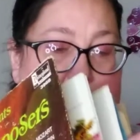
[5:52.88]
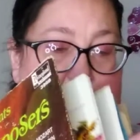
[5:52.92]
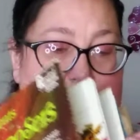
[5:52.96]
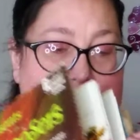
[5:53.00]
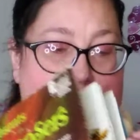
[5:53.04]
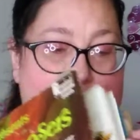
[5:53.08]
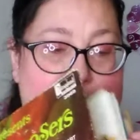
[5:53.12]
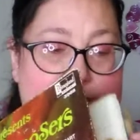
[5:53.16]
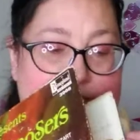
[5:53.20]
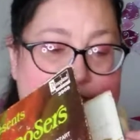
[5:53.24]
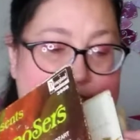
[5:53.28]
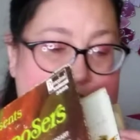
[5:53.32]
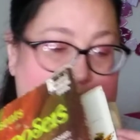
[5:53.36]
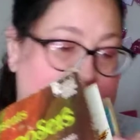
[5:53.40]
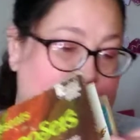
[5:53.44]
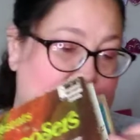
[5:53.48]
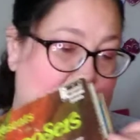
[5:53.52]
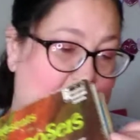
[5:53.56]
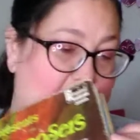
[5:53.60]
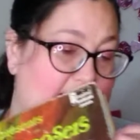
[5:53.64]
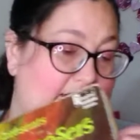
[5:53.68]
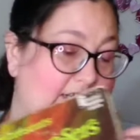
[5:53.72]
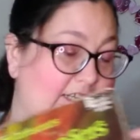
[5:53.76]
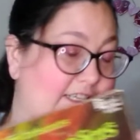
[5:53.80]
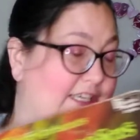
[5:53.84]
And these
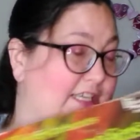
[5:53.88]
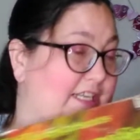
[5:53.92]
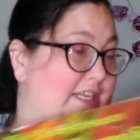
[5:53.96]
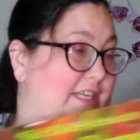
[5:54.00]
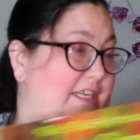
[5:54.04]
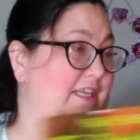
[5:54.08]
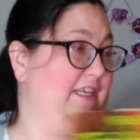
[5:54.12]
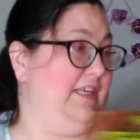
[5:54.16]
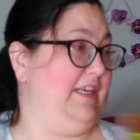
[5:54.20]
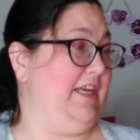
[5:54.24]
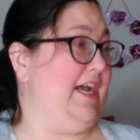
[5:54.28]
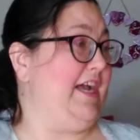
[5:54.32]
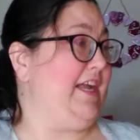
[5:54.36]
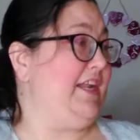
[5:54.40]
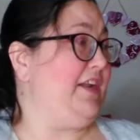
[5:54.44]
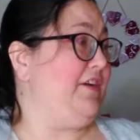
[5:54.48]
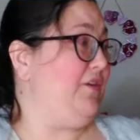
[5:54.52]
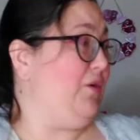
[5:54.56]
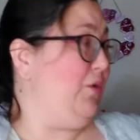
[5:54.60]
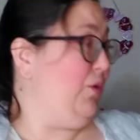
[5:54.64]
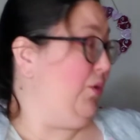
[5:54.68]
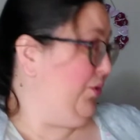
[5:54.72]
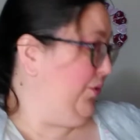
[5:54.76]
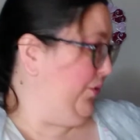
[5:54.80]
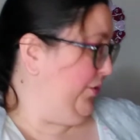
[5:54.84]
are getting kind of
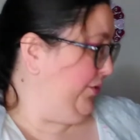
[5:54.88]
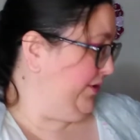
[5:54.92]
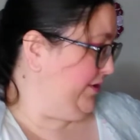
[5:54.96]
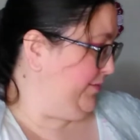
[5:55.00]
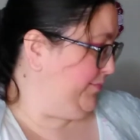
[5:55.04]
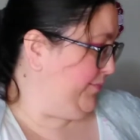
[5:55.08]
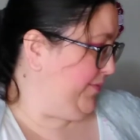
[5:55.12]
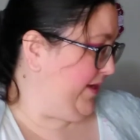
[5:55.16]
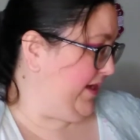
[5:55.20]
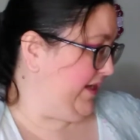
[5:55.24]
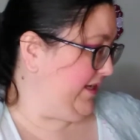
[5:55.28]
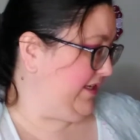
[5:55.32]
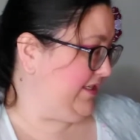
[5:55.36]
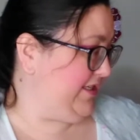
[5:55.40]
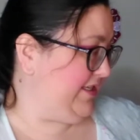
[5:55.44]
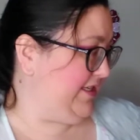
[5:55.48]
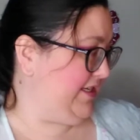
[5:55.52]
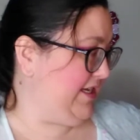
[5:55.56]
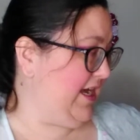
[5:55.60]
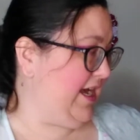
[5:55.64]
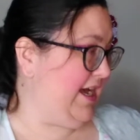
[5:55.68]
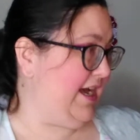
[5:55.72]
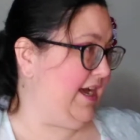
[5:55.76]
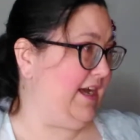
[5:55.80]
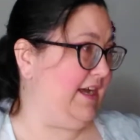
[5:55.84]
old, but
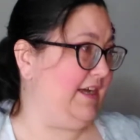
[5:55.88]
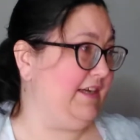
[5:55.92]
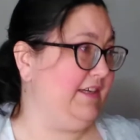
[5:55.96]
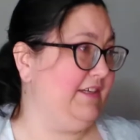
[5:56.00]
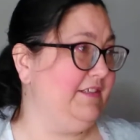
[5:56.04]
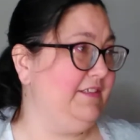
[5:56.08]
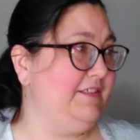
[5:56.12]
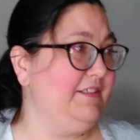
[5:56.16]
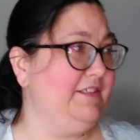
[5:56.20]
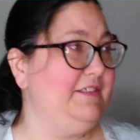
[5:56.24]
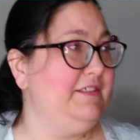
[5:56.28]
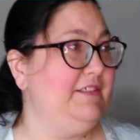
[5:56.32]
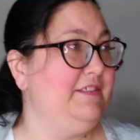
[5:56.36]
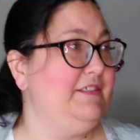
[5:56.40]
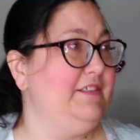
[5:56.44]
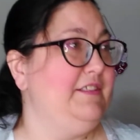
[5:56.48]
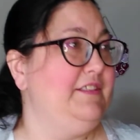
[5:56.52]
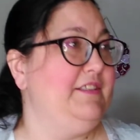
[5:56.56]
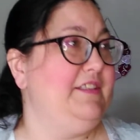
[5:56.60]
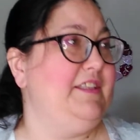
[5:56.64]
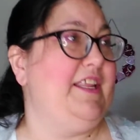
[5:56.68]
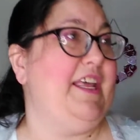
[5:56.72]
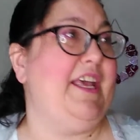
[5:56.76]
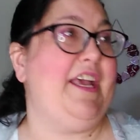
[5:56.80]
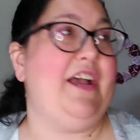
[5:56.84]

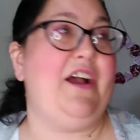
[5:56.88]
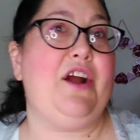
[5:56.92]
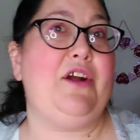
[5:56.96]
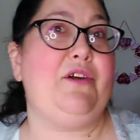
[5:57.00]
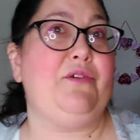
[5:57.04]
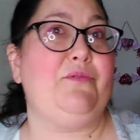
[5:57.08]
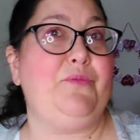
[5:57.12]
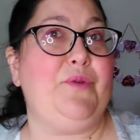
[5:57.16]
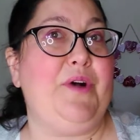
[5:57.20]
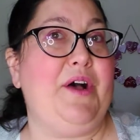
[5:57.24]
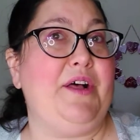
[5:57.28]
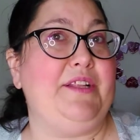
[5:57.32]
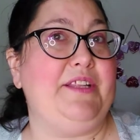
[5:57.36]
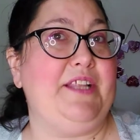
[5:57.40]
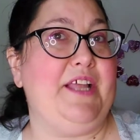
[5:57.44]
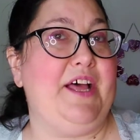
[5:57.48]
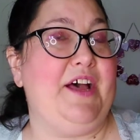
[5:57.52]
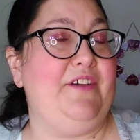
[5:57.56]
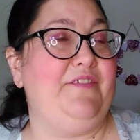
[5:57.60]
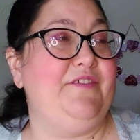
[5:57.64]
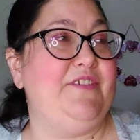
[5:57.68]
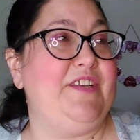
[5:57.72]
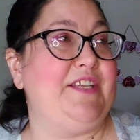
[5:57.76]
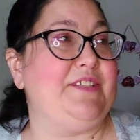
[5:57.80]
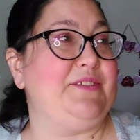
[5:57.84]
they are well
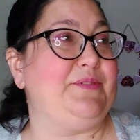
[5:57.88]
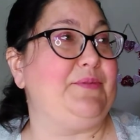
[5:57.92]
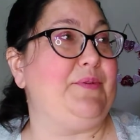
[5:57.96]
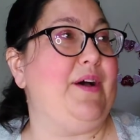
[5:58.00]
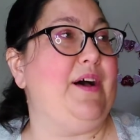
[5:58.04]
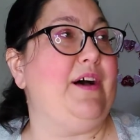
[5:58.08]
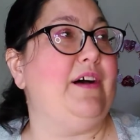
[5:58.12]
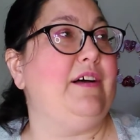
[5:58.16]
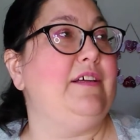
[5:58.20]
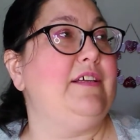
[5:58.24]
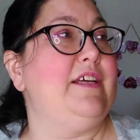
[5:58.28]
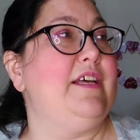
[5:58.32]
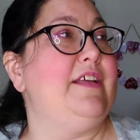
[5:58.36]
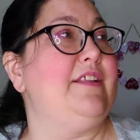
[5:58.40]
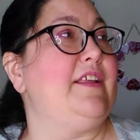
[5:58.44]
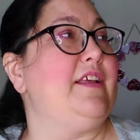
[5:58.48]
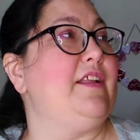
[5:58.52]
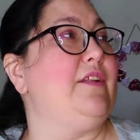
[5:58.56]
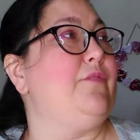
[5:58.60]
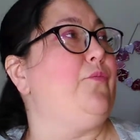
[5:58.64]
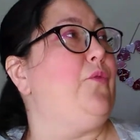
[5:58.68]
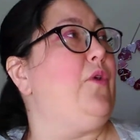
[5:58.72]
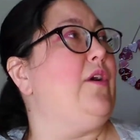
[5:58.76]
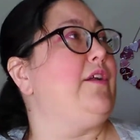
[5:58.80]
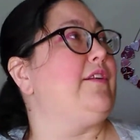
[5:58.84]
loved as well. And
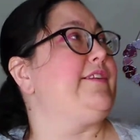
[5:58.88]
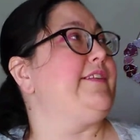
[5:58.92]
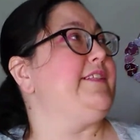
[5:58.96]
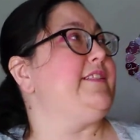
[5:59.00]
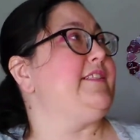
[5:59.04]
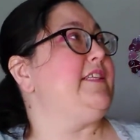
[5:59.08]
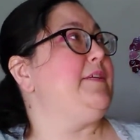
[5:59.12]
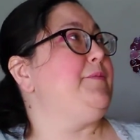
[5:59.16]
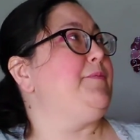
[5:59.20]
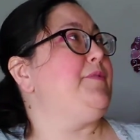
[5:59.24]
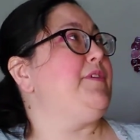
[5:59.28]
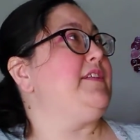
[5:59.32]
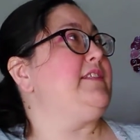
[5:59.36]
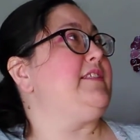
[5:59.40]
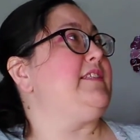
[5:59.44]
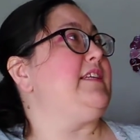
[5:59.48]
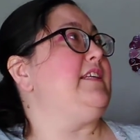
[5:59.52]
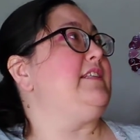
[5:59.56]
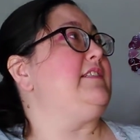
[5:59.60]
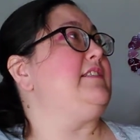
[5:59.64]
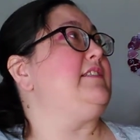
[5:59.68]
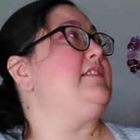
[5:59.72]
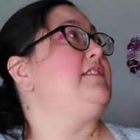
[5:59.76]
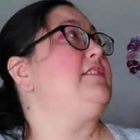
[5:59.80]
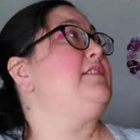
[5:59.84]
then Walt Disney
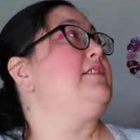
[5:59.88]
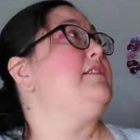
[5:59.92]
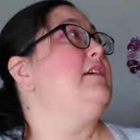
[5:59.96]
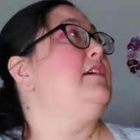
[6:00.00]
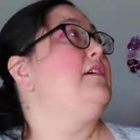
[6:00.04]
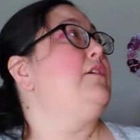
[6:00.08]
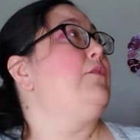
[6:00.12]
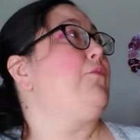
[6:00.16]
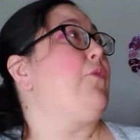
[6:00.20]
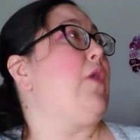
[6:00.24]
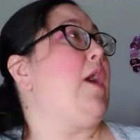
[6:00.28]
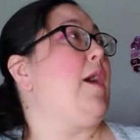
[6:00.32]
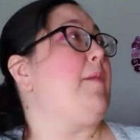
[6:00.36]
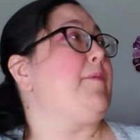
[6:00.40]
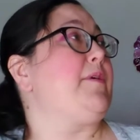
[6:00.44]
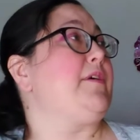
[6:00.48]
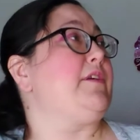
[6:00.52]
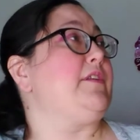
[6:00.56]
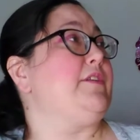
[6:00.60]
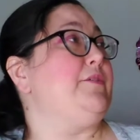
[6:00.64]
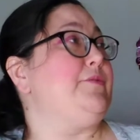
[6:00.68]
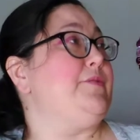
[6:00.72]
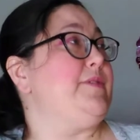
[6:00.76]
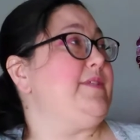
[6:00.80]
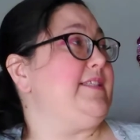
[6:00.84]
Presents
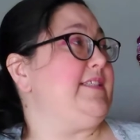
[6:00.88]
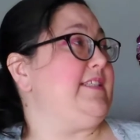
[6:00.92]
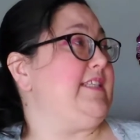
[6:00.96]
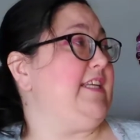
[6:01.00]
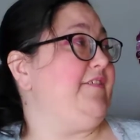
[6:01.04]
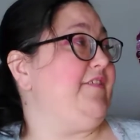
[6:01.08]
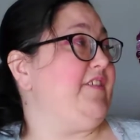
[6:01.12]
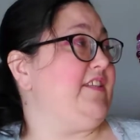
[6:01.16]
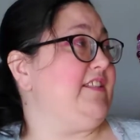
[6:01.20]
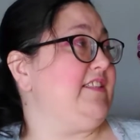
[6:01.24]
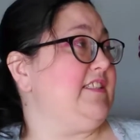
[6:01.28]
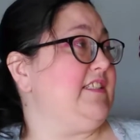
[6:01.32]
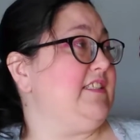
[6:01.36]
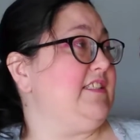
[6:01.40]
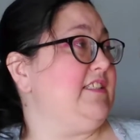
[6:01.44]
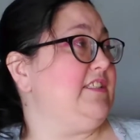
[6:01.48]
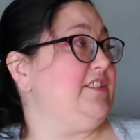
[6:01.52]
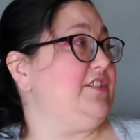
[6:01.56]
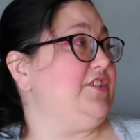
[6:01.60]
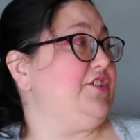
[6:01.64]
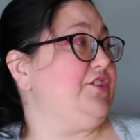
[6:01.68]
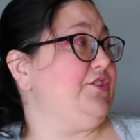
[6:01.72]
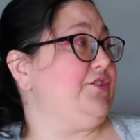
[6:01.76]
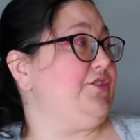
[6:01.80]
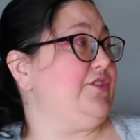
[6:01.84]
Robert Louis Stevenson's
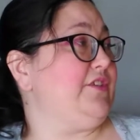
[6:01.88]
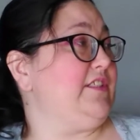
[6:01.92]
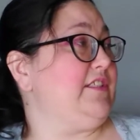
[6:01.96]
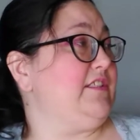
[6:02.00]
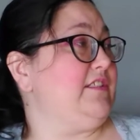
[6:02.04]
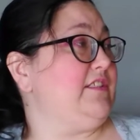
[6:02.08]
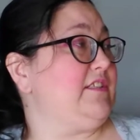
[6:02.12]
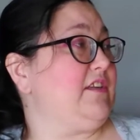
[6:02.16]
Children's